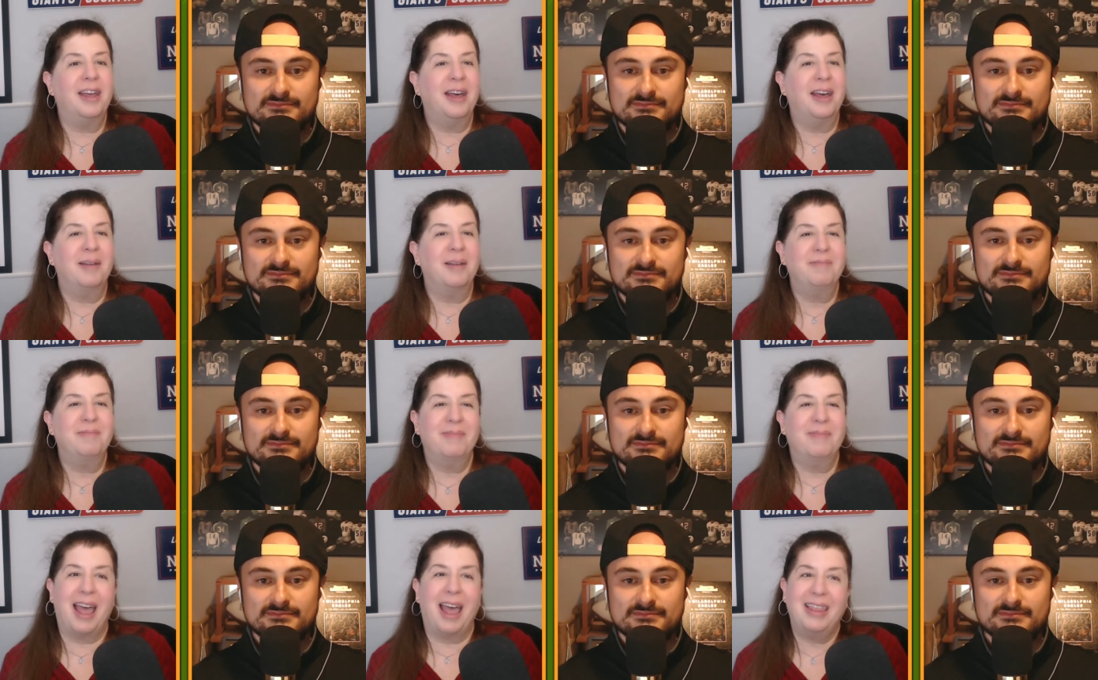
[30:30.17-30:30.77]

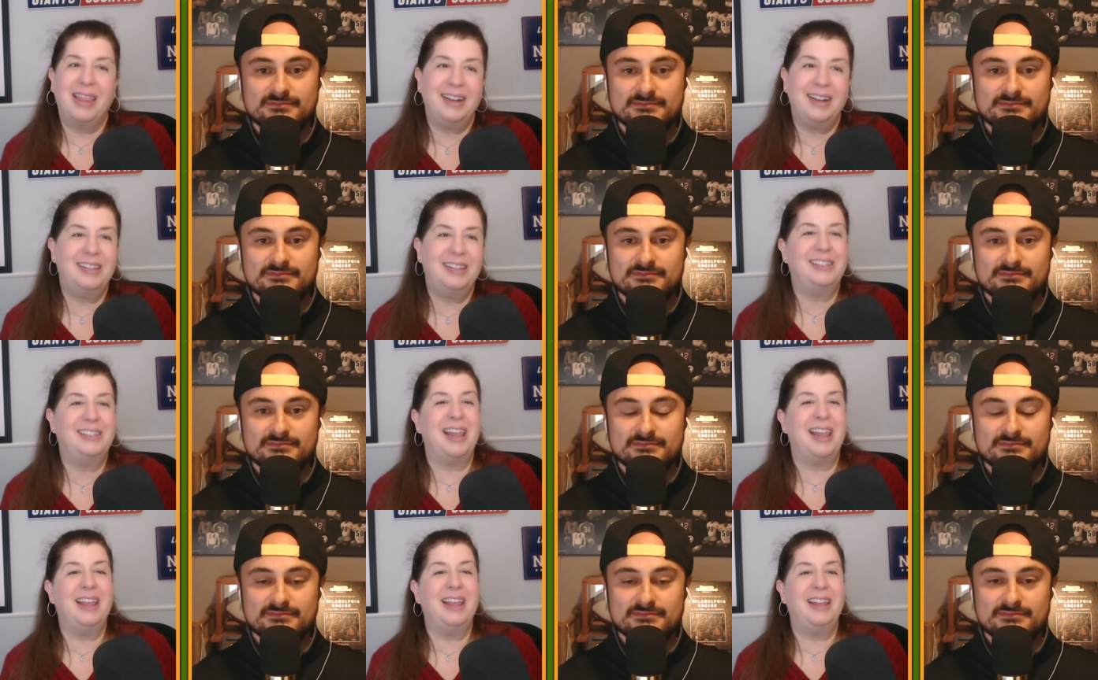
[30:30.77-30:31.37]
Speaker 1: um, I'd like to
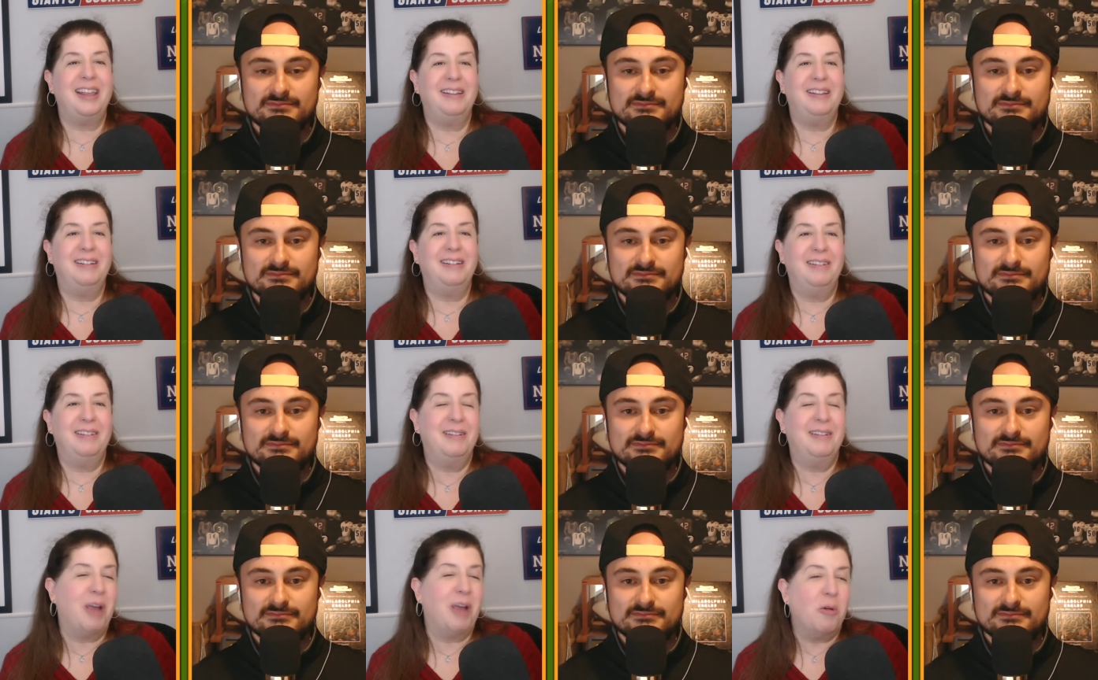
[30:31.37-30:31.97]
say
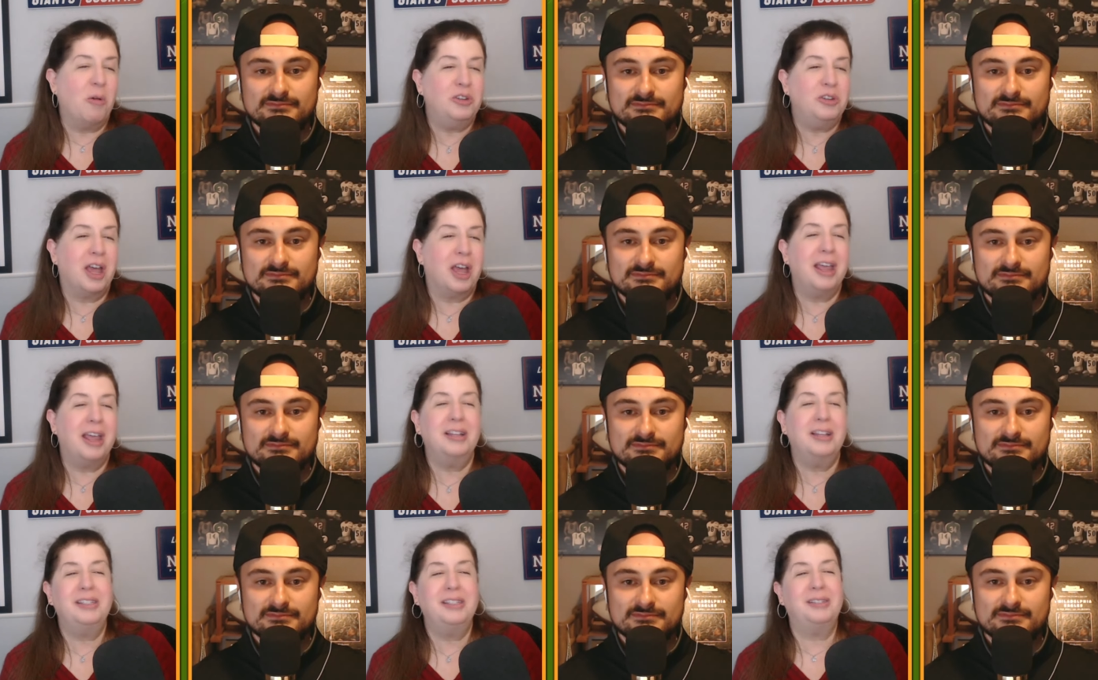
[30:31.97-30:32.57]
go
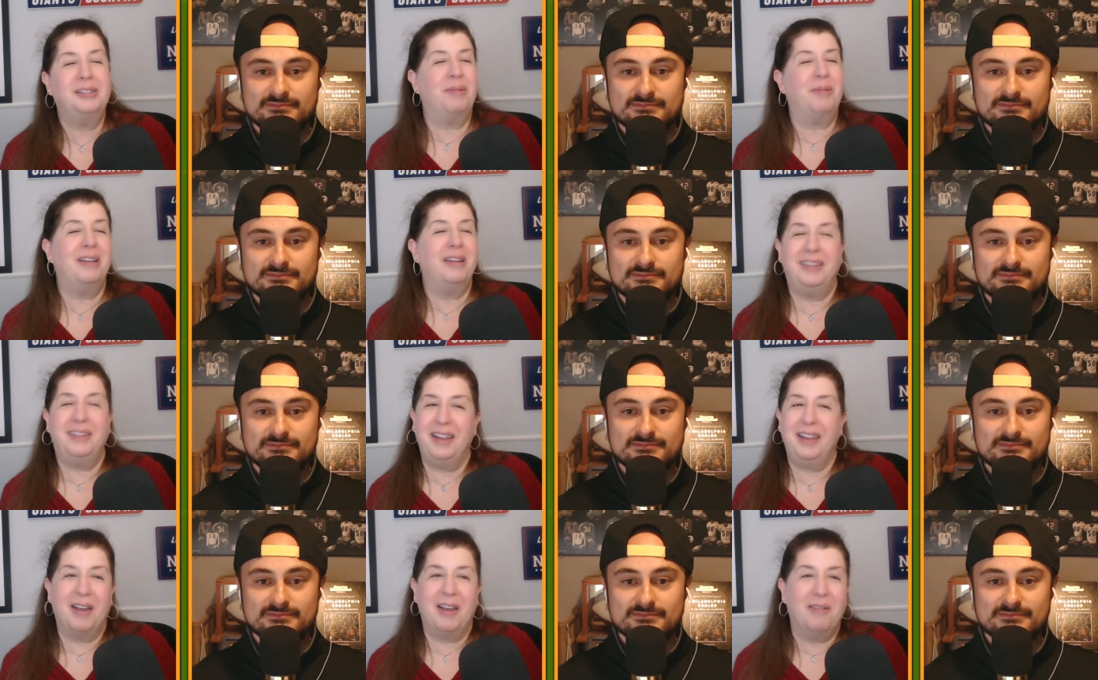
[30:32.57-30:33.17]
Giants, but
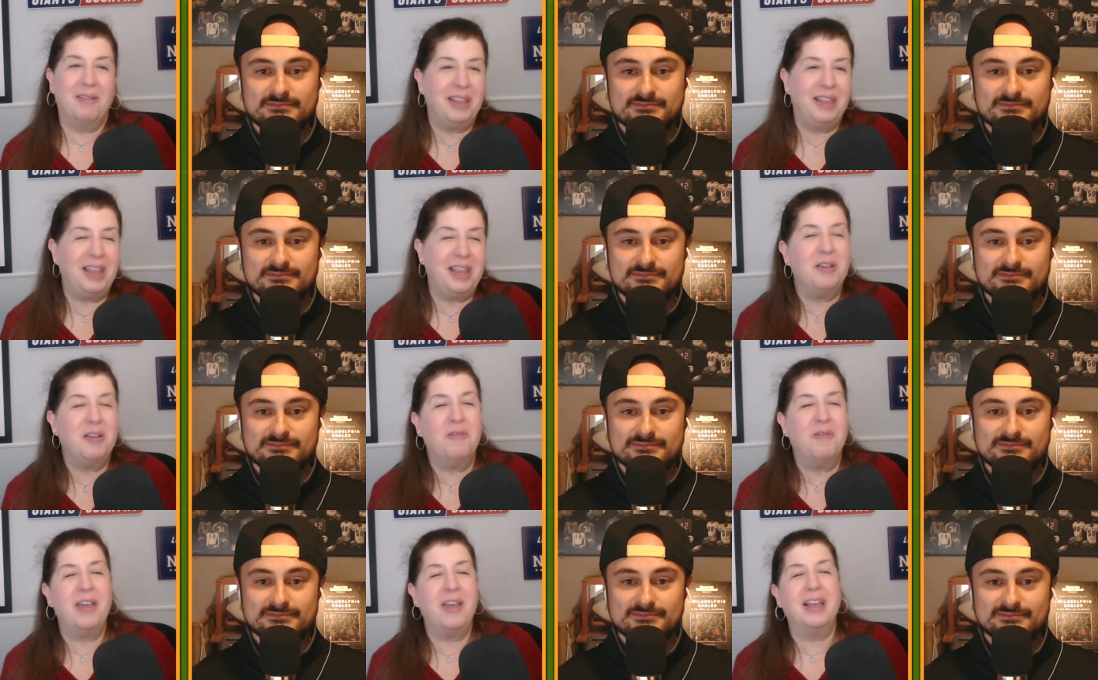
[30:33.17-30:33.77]
you know the
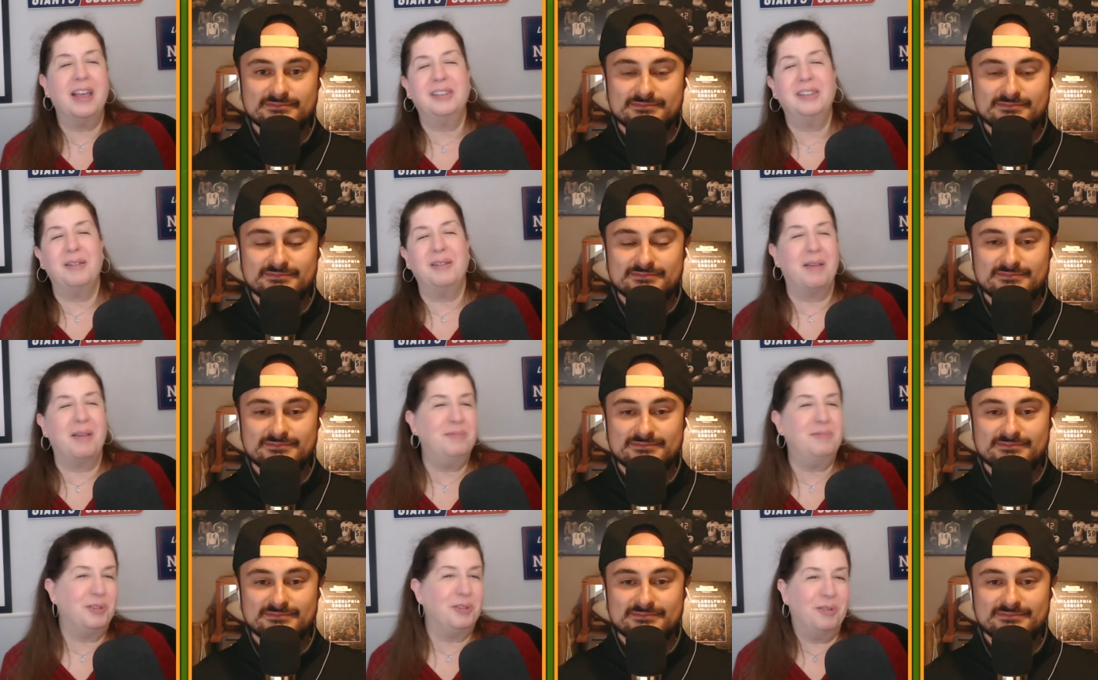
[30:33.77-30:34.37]
Eagle fans, I,
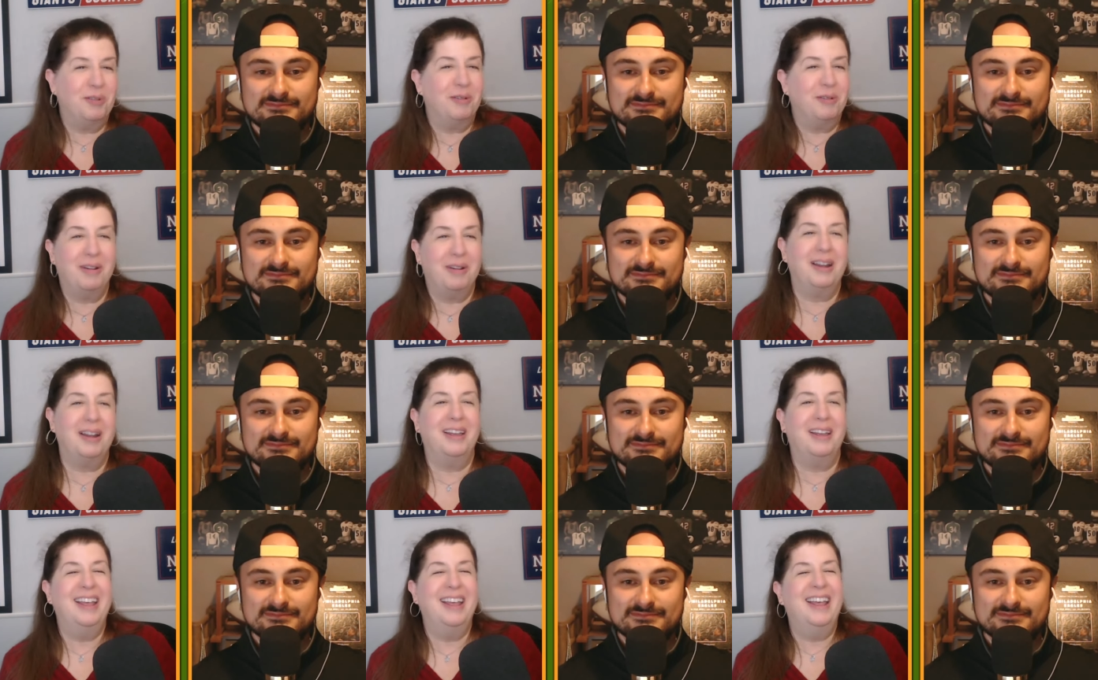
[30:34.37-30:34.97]
am sure are
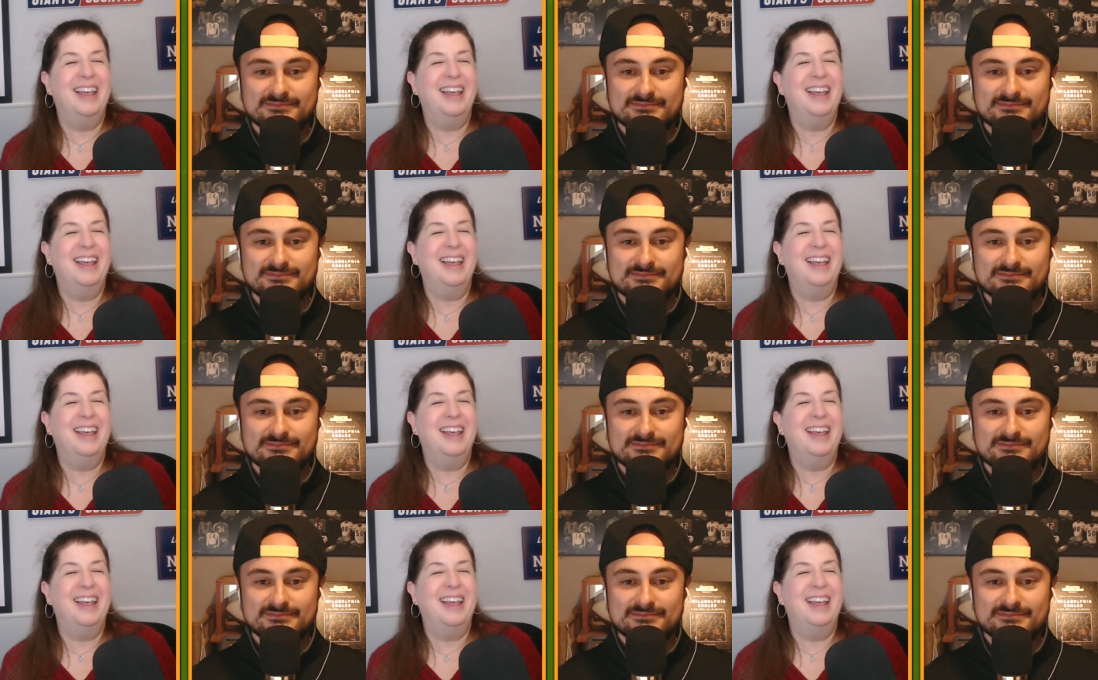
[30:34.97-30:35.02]
gonna